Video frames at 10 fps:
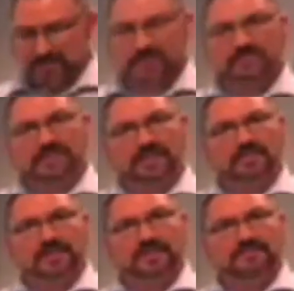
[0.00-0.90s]
Okay, it's
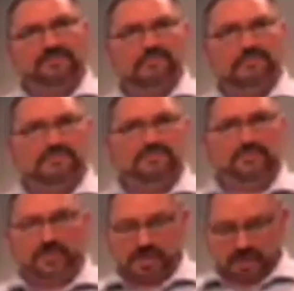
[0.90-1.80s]
talking about the
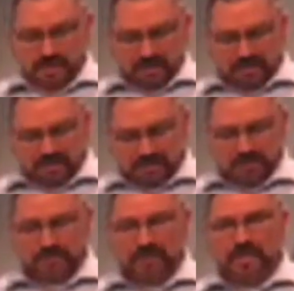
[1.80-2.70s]
value of
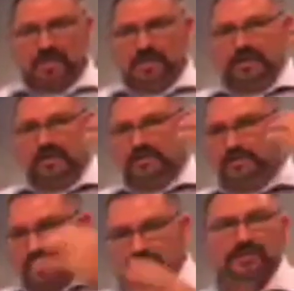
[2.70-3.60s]
truth.
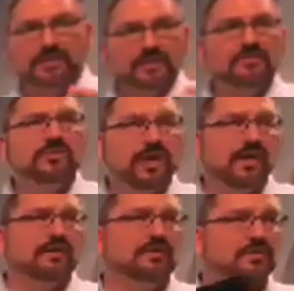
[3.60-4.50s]
Do everything you
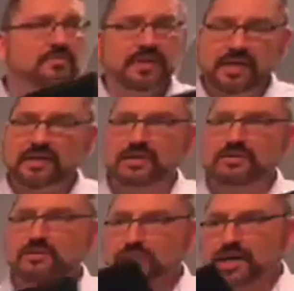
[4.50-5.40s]
can to obtain
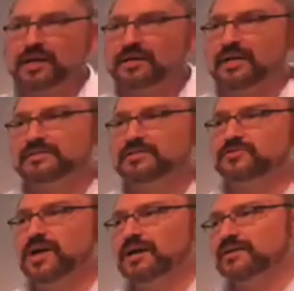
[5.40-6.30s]
it, to recognize
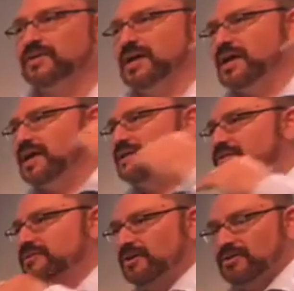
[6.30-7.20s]
its value,
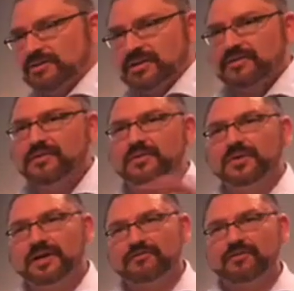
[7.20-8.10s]
and don't give it
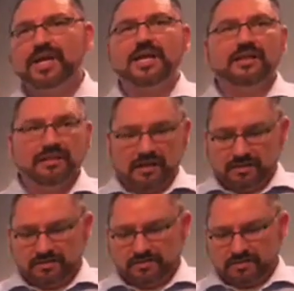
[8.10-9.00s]
away for anything,
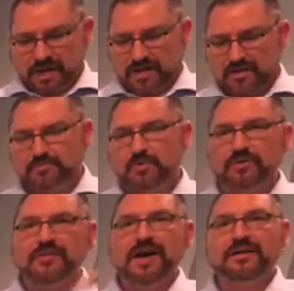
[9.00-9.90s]
right? It's
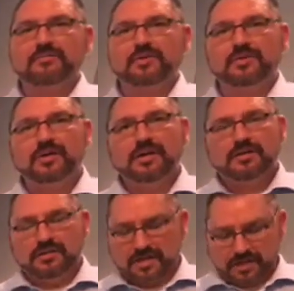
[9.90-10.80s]
more valuable
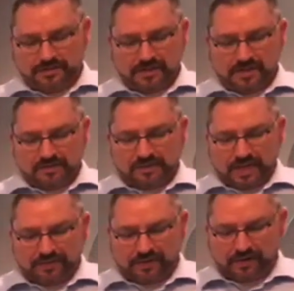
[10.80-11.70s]
than anything else
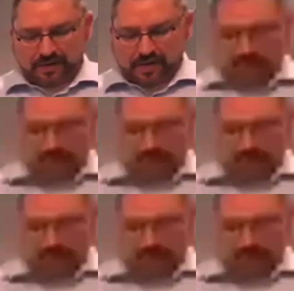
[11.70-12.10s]
out there.